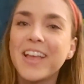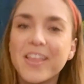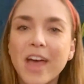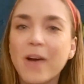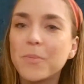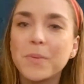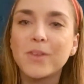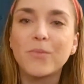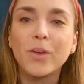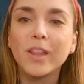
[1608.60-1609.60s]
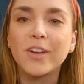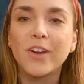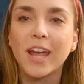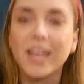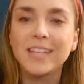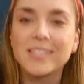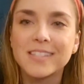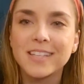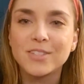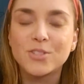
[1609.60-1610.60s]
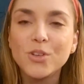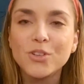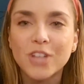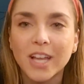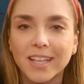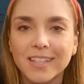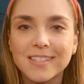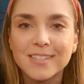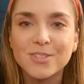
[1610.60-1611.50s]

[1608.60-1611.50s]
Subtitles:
that would be really great. His dude jellies.